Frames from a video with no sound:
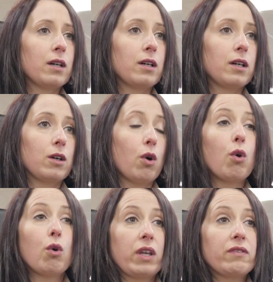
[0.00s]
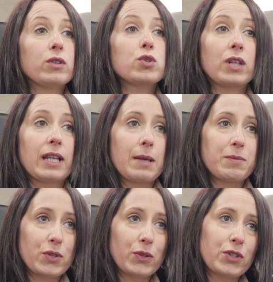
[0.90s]
or even to
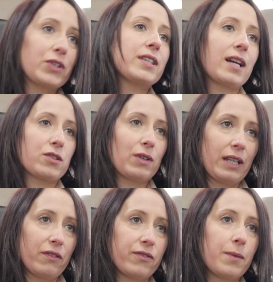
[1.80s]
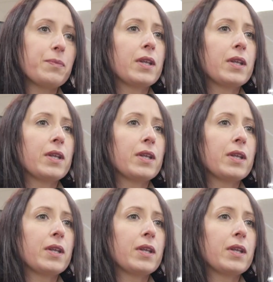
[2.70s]
claim certain tax relief.